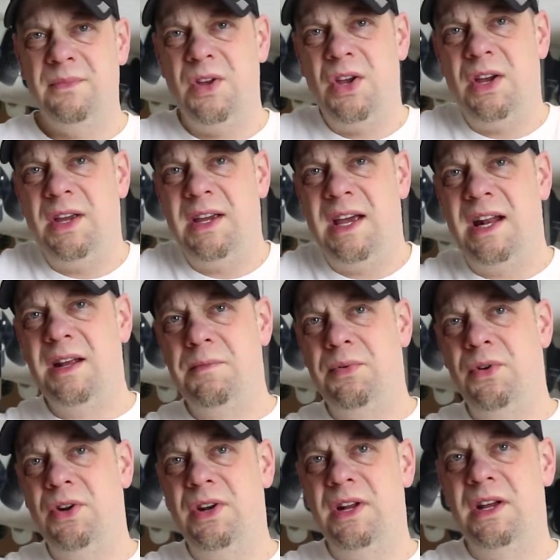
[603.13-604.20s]
you can get it,
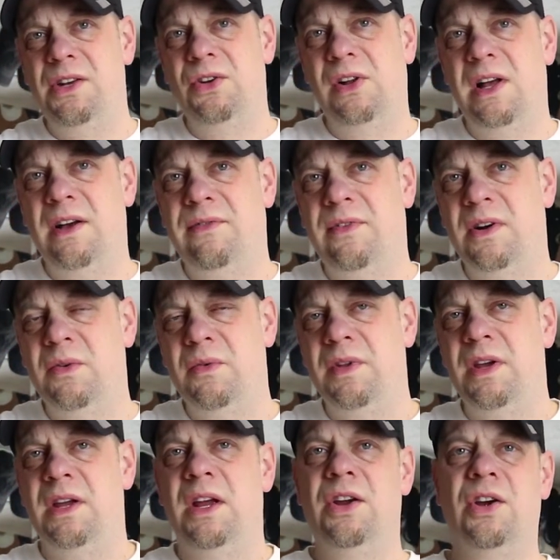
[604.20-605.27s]
put it in, you'll have fun with
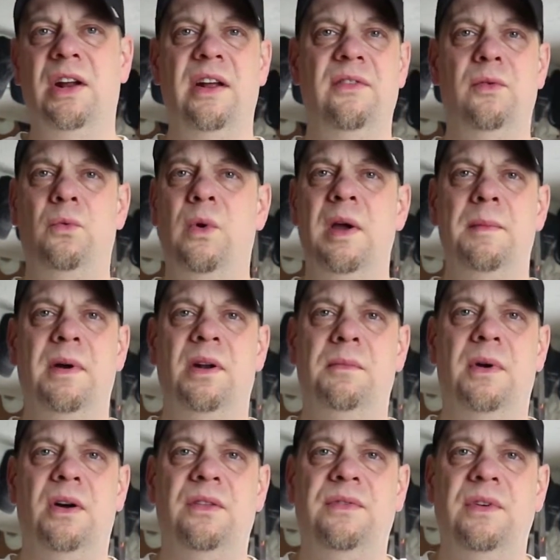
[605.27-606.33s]
it. You're gonna have a way better
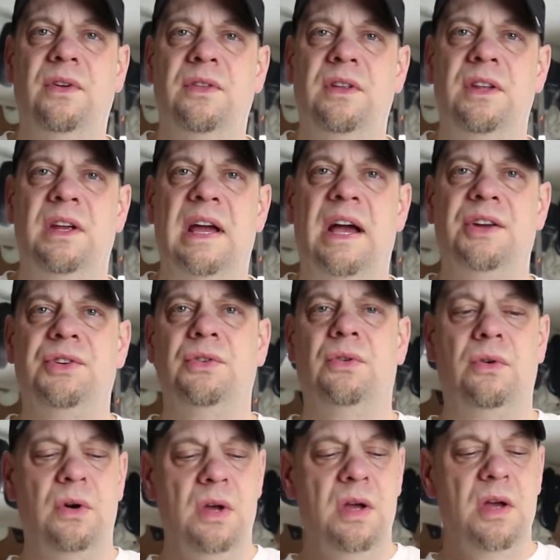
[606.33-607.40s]
mouthfeel than the
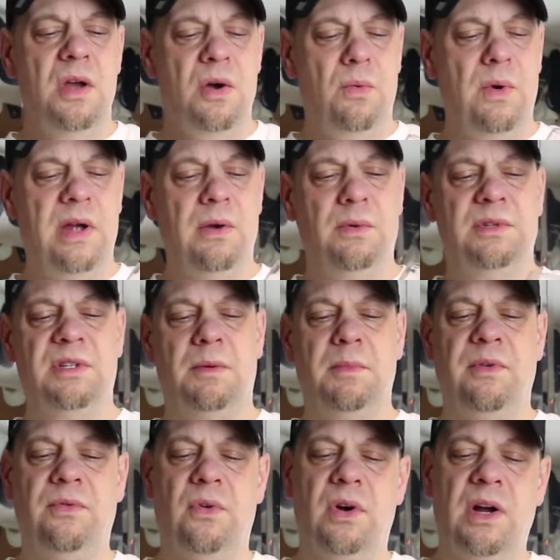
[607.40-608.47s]
actual way it was done
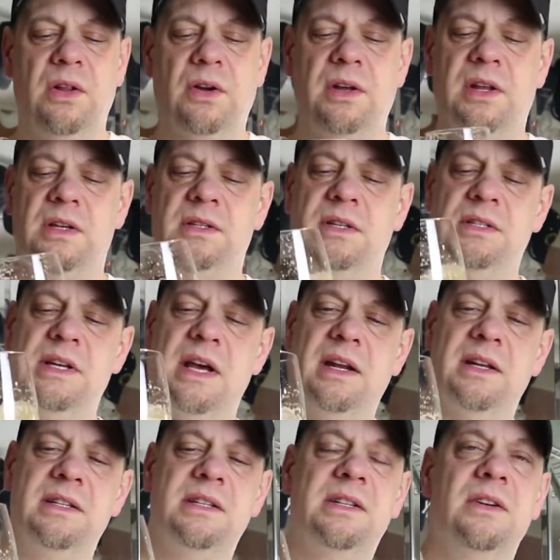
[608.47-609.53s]
before. And look at this head
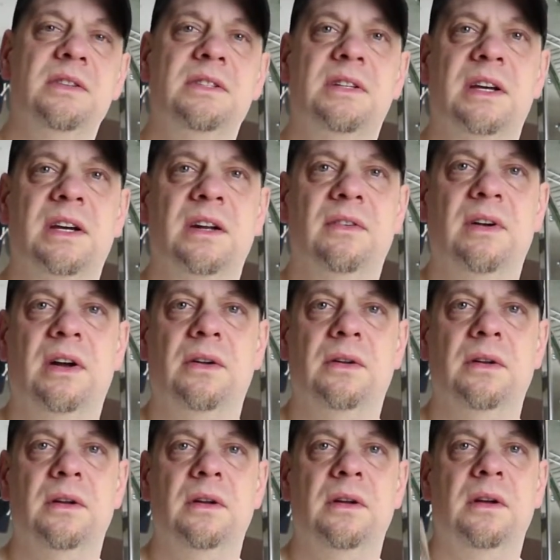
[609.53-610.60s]
is still sticking around.
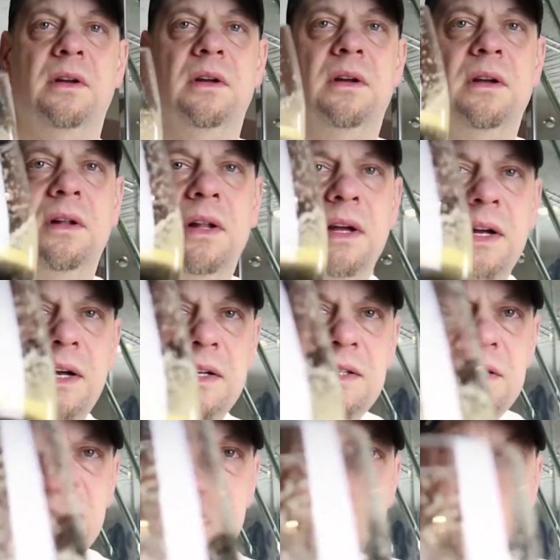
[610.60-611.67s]
Like, it's
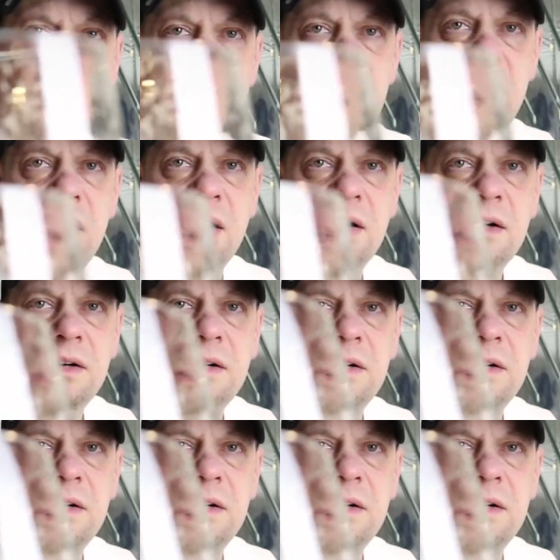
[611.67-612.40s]
still there.